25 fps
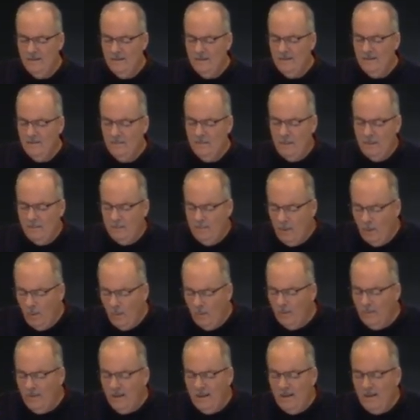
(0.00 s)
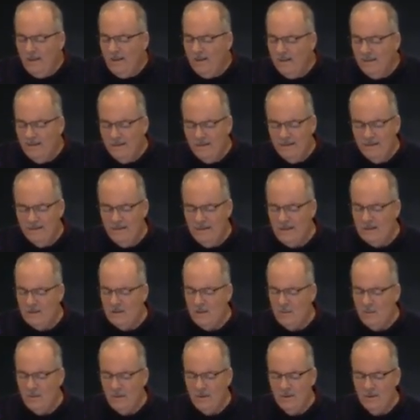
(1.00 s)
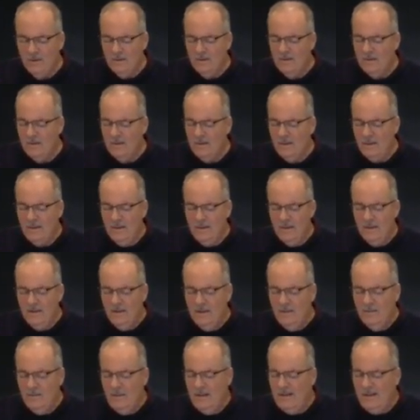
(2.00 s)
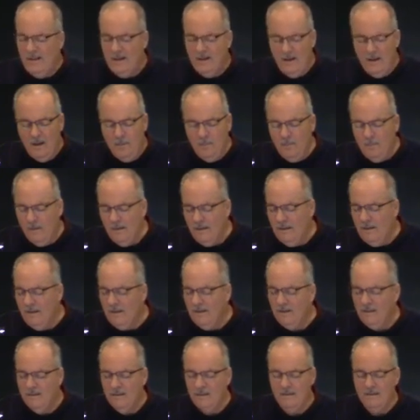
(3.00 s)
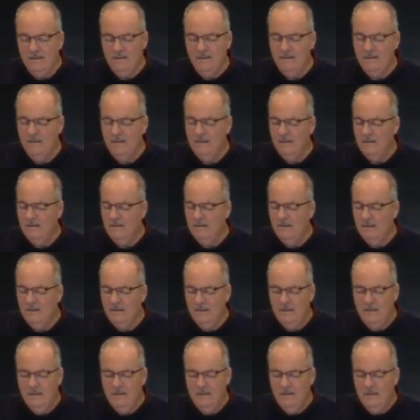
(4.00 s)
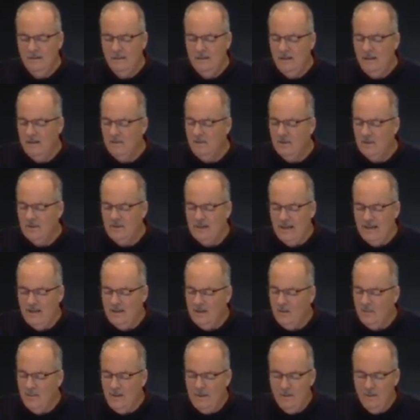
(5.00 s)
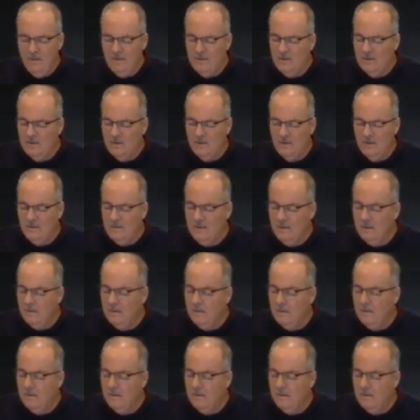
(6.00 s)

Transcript: but boldly, as it were, but yet humbly, understanding that we don't deserve it.